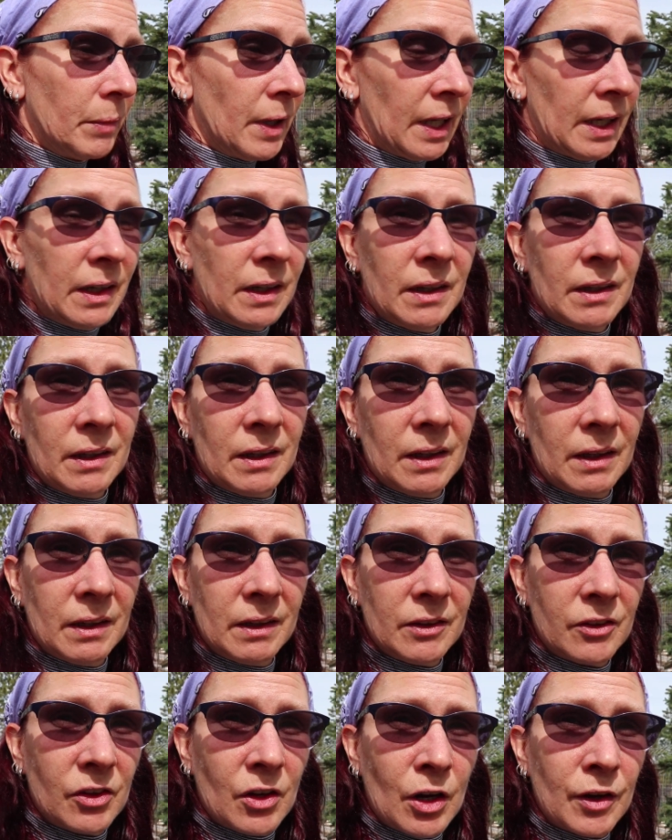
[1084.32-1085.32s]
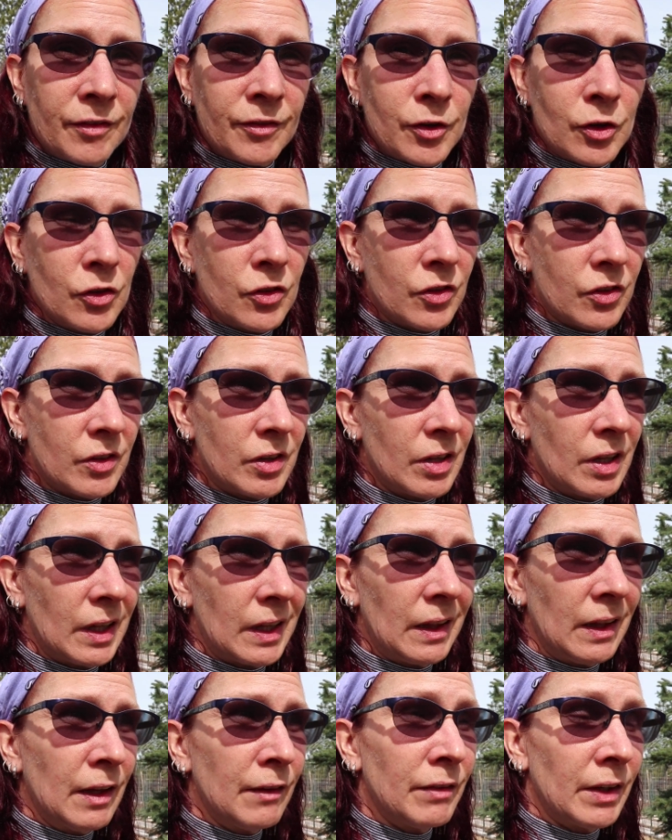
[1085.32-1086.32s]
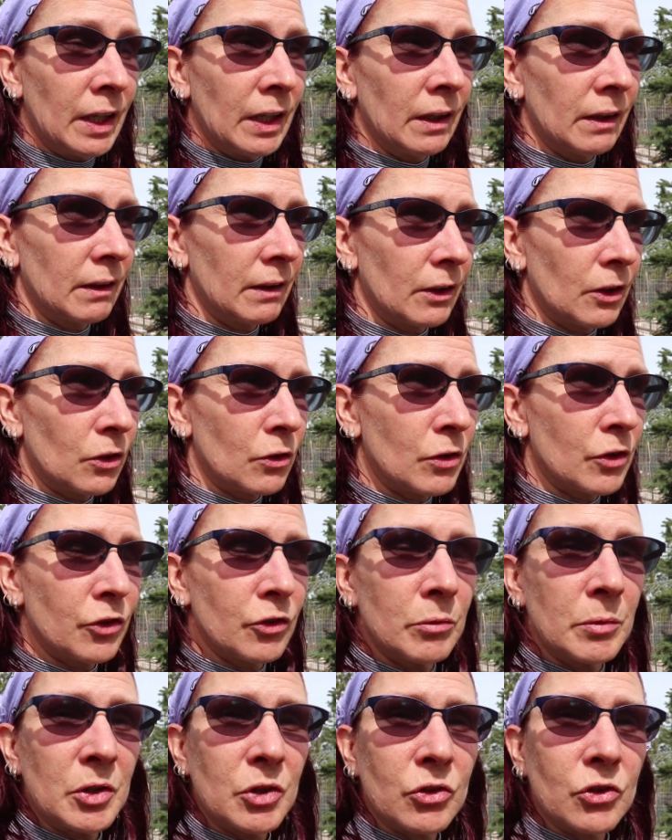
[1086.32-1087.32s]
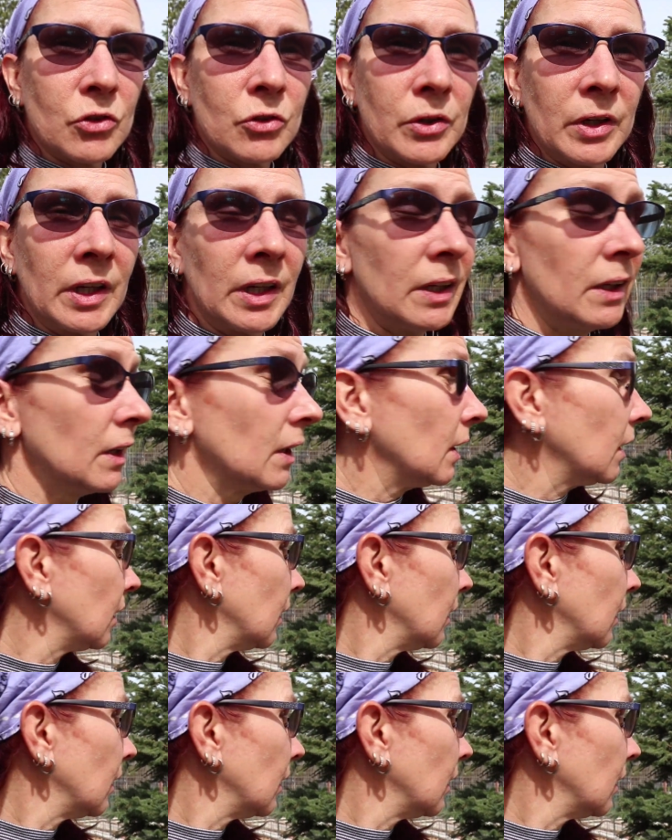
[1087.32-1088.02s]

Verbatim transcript: but it's our first living Christmas tree